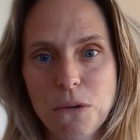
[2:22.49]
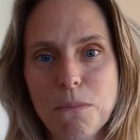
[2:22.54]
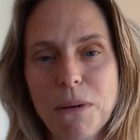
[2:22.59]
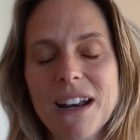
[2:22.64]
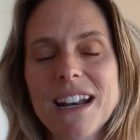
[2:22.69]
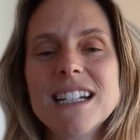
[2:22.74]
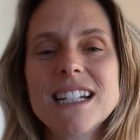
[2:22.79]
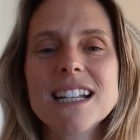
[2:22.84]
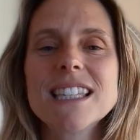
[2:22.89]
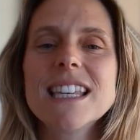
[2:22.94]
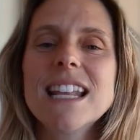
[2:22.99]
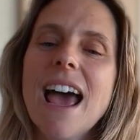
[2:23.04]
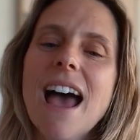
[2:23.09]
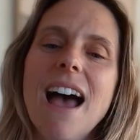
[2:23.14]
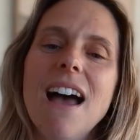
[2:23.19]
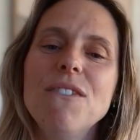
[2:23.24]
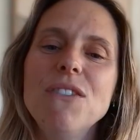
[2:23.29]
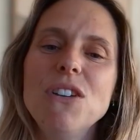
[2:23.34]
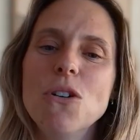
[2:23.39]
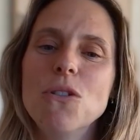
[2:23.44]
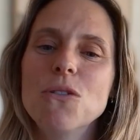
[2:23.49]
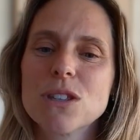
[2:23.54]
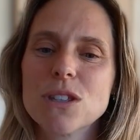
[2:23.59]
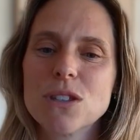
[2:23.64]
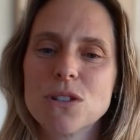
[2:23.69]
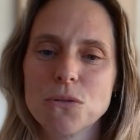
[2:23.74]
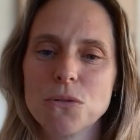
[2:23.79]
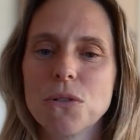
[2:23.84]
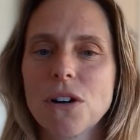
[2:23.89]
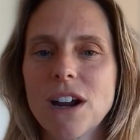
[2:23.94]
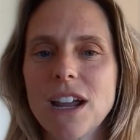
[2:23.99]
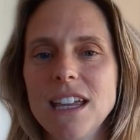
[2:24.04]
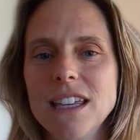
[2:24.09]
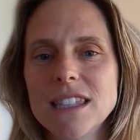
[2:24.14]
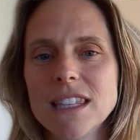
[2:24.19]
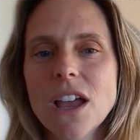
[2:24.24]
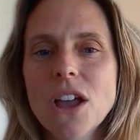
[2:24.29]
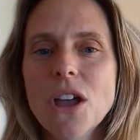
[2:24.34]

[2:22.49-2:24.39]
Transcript: but it doesn't have your stories,